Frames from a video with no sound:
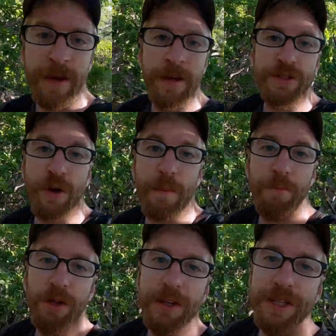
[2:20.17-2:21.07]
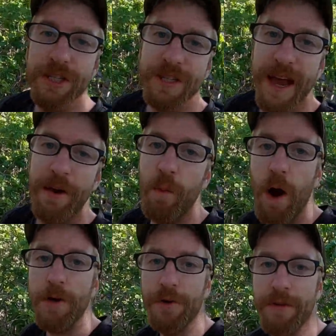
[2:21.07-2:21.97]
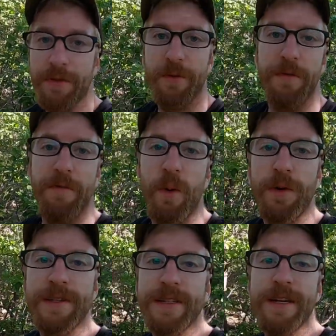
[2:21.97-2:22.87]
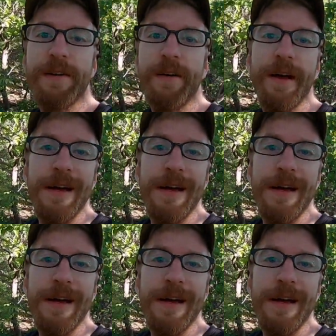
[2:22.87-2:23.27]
So I'm really just kind of wandering through the forest here,